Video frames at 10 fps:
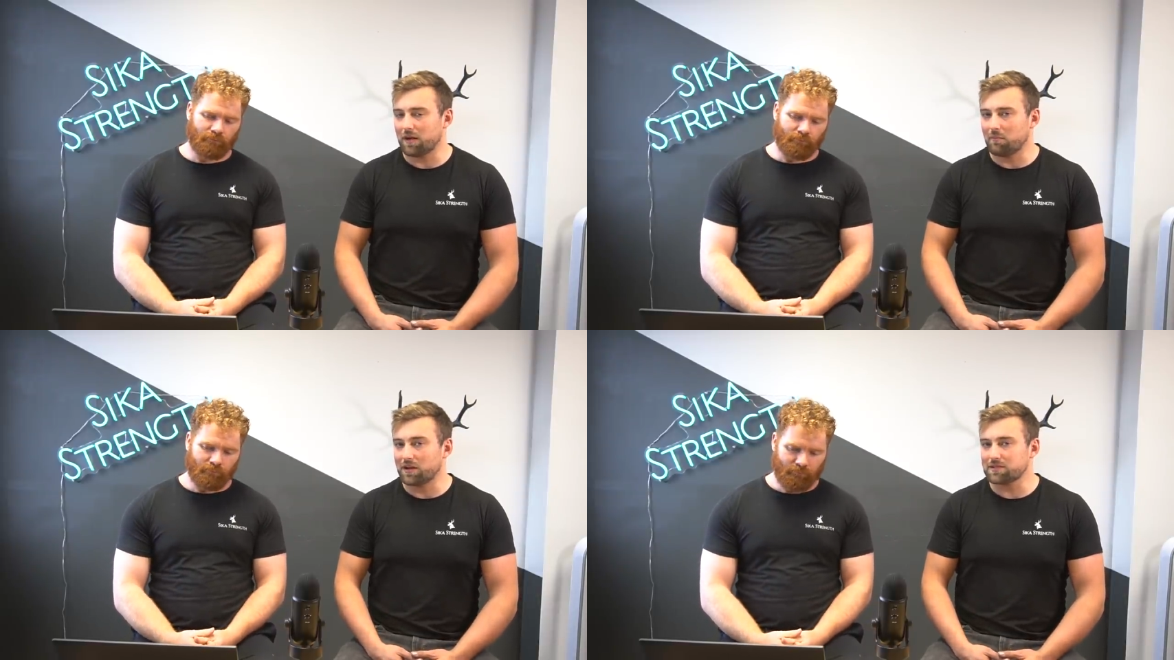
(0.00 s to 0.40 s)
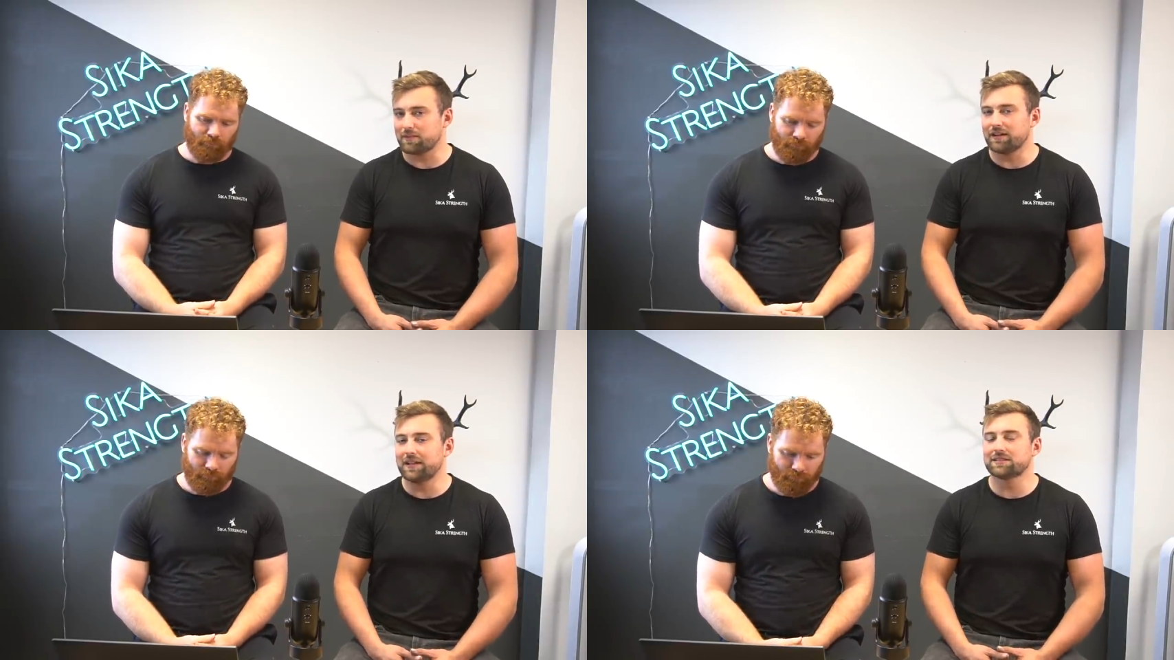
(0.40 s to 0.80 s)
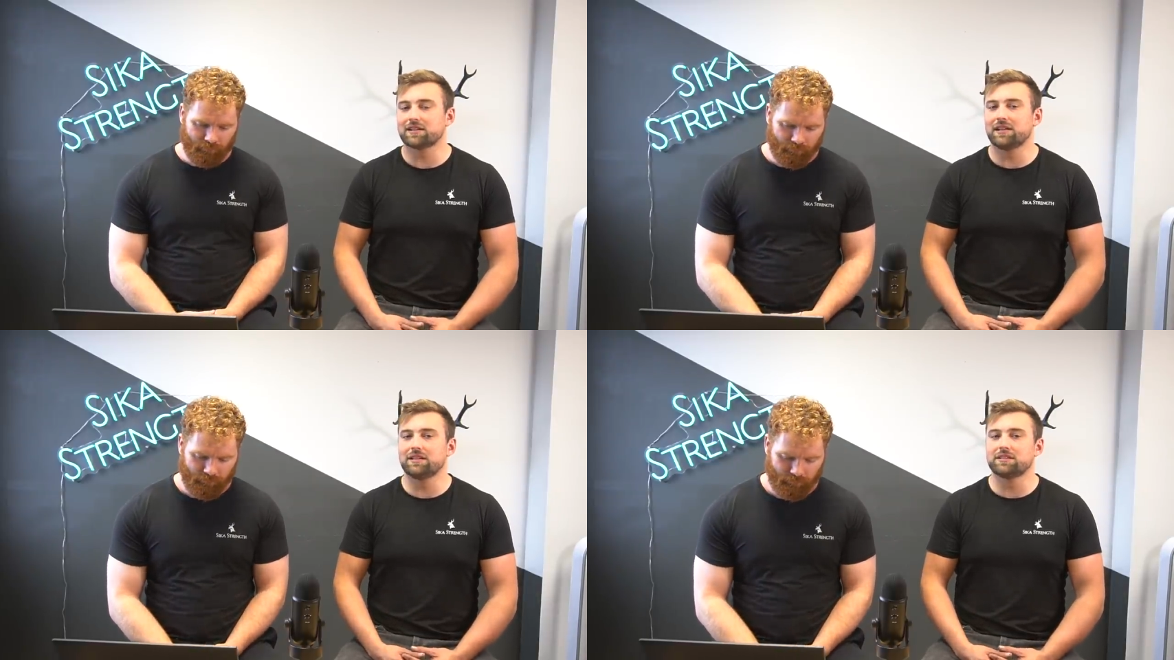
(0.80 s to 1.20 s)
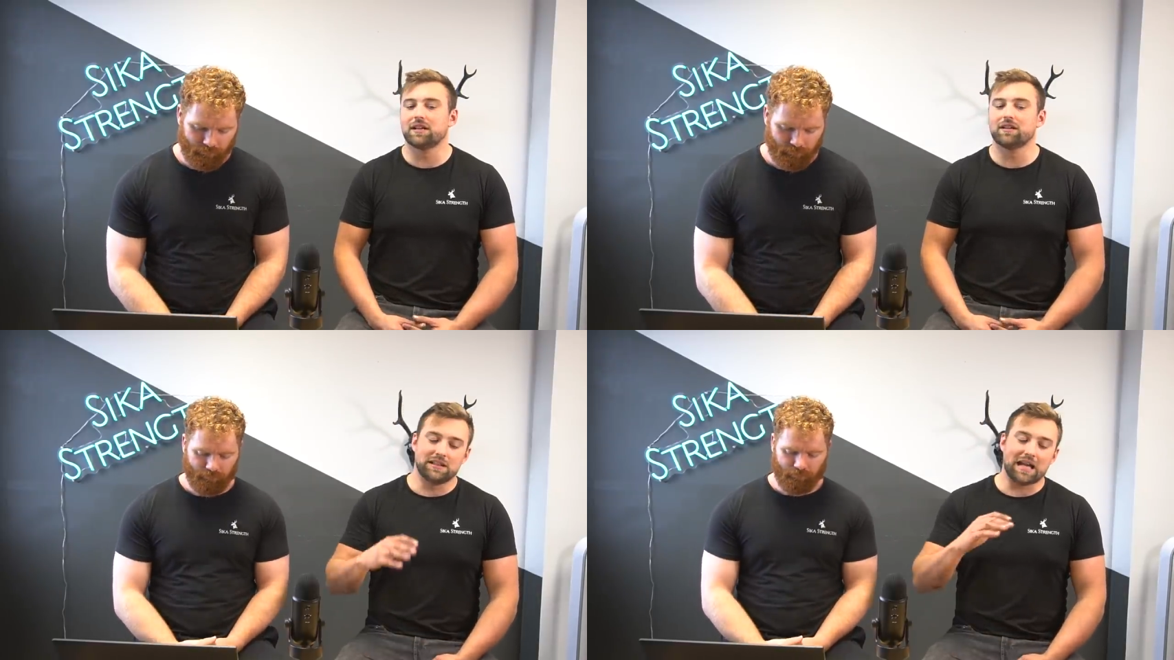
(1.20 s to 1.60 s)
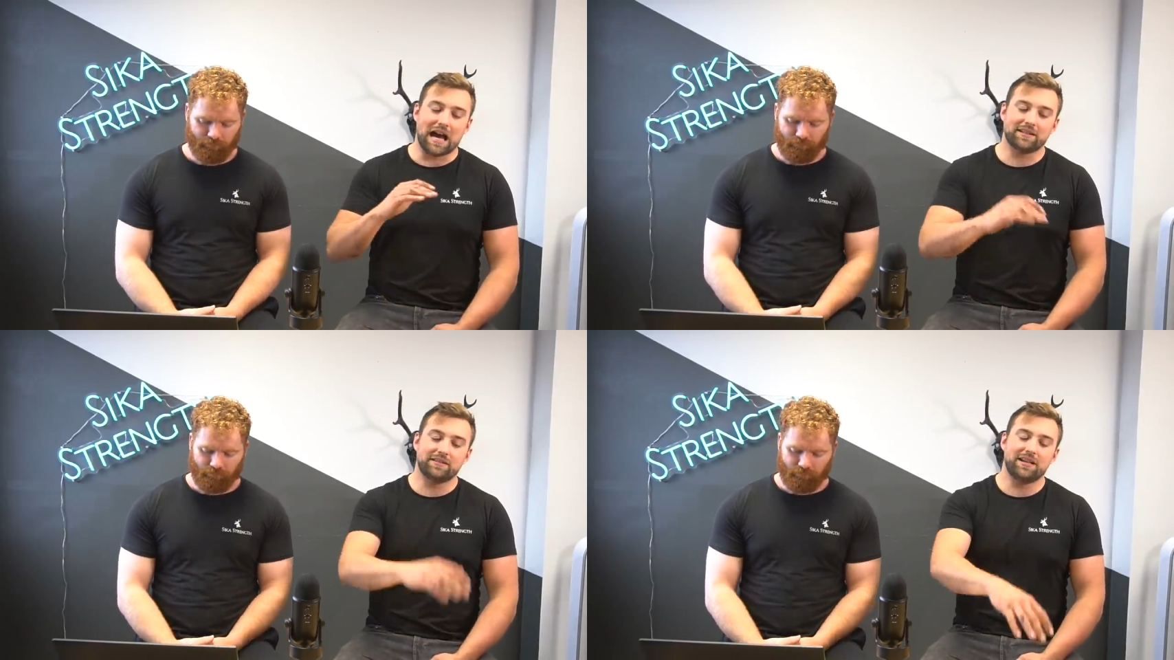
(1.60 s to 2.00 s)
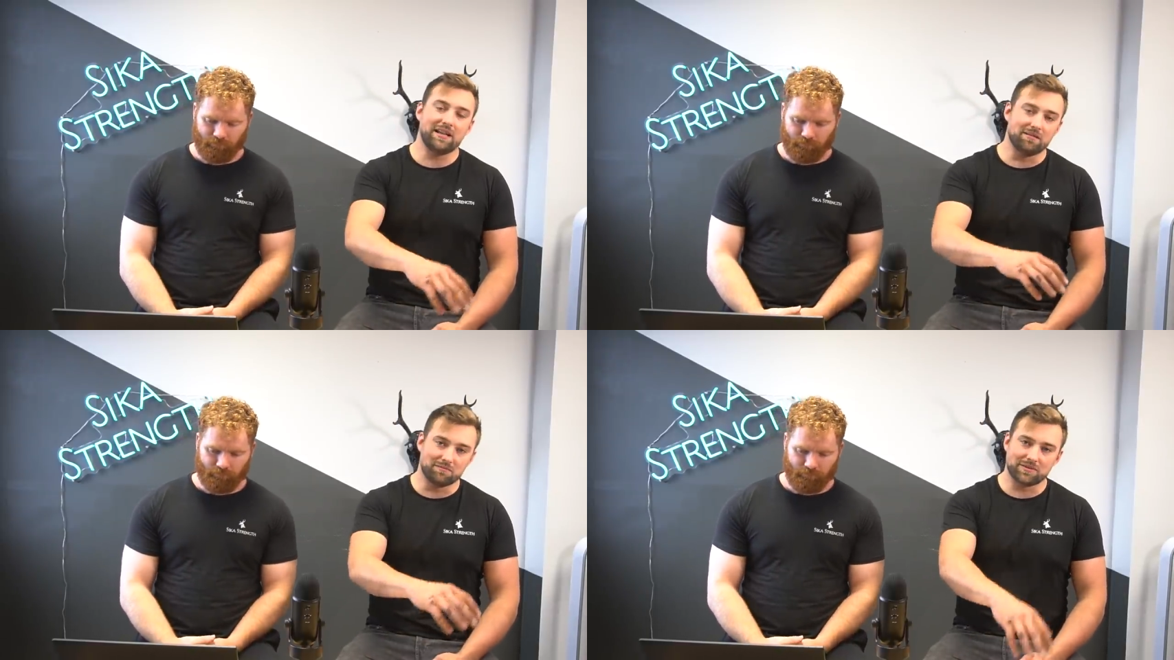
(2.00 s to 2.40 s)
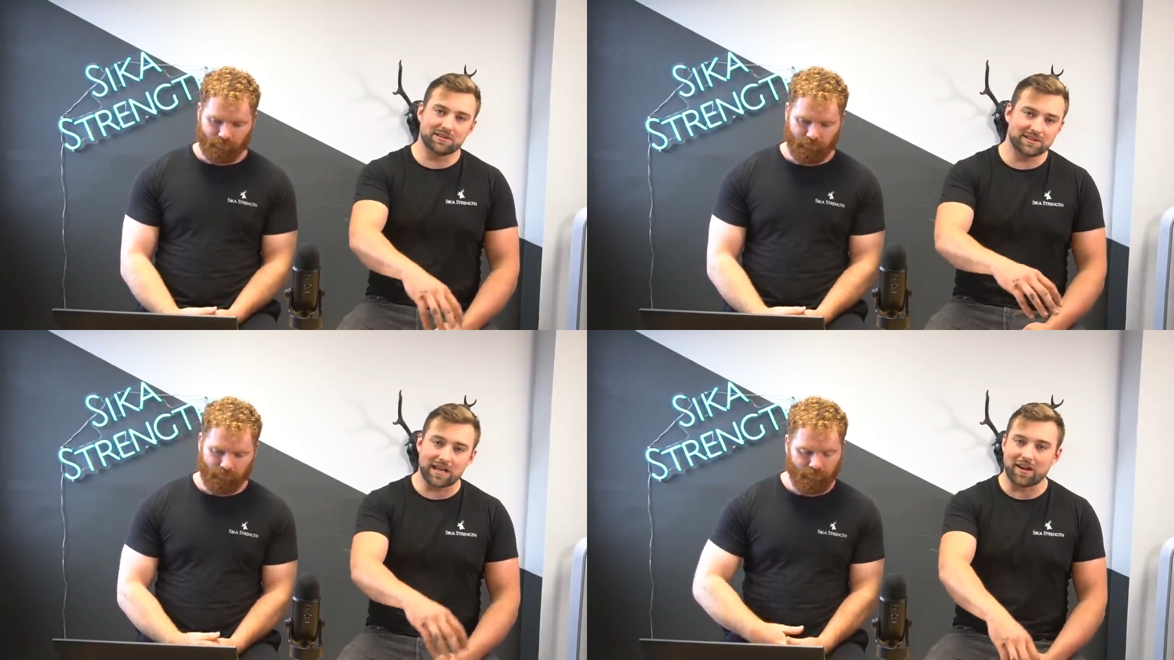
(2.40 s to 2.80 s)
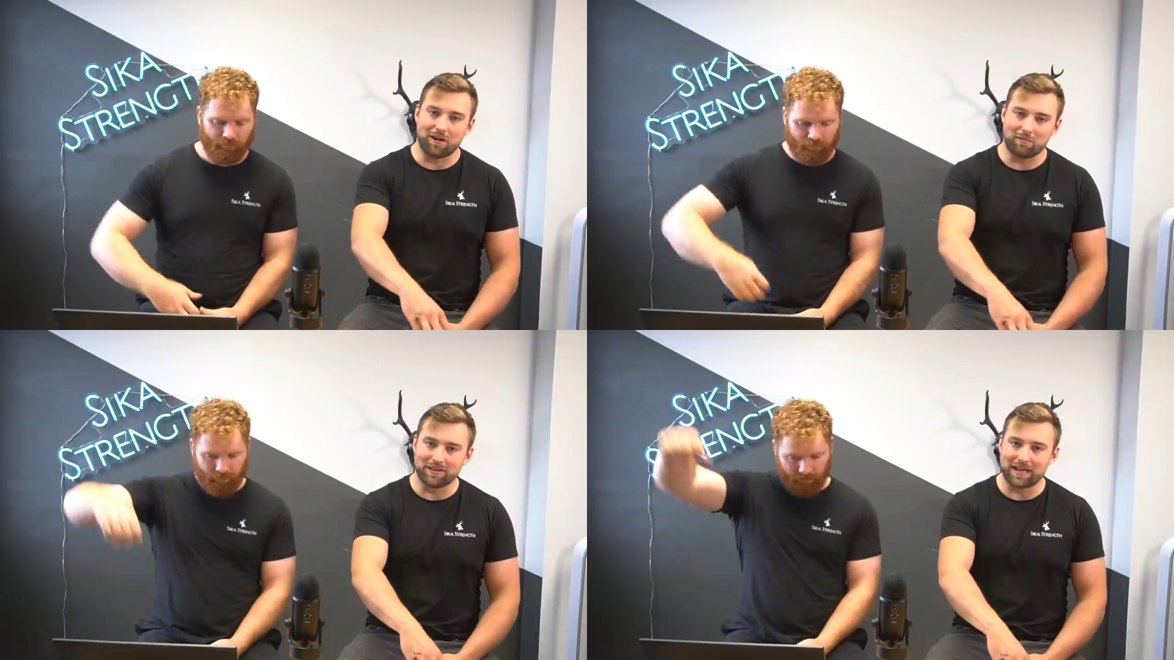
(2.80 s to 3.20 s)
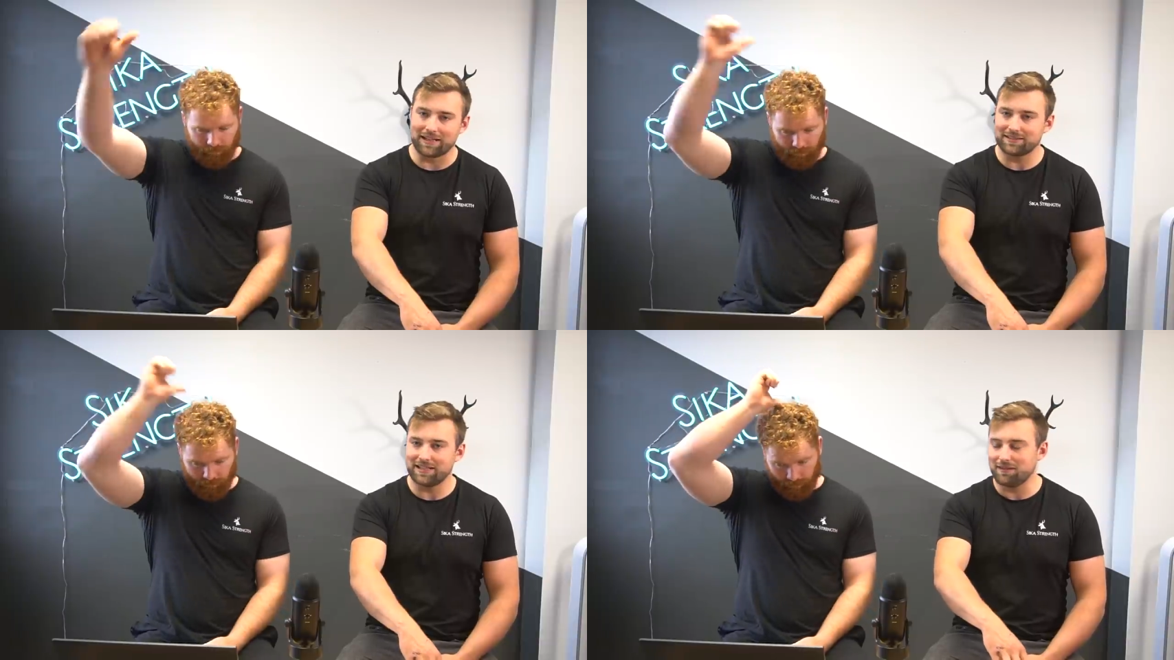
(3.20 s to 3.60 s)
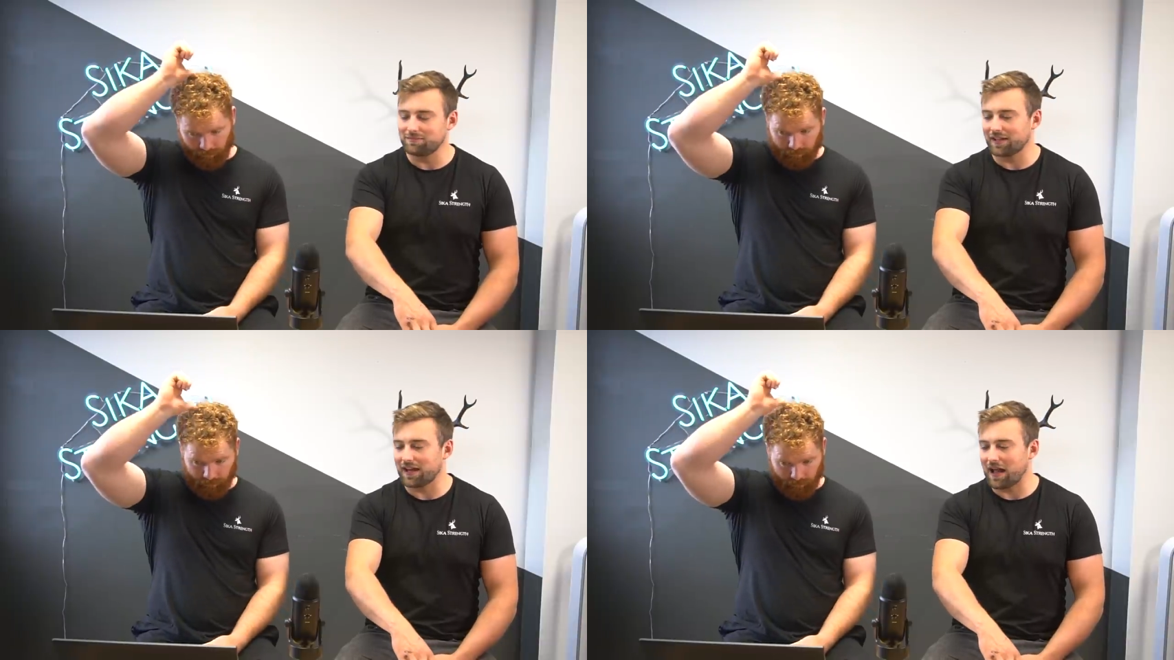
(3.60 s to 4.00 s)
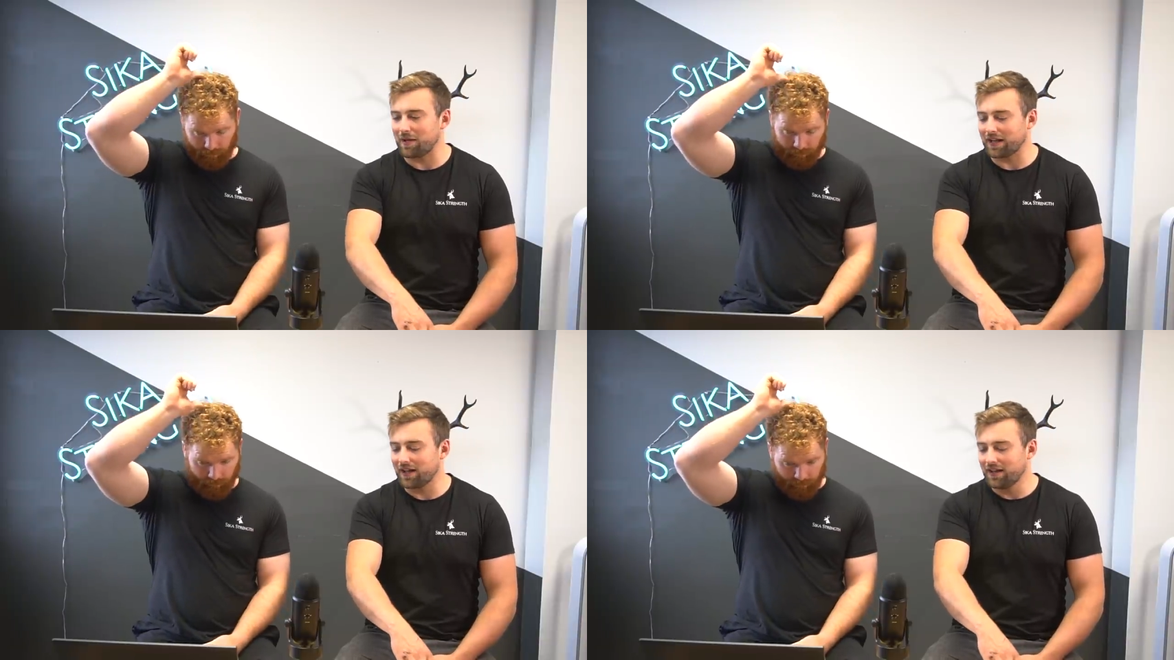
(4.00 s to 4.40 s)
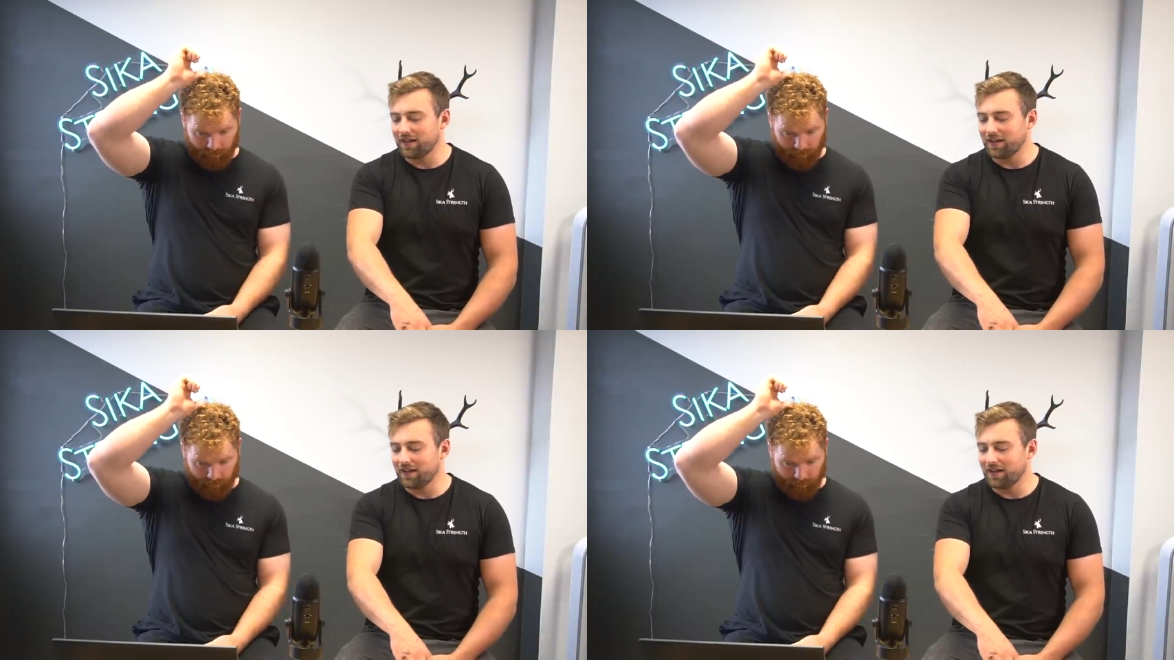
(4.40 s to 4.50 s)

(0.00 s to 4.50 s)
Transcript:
Speaker 1: a much better insight into that team's setup and that team dynamic.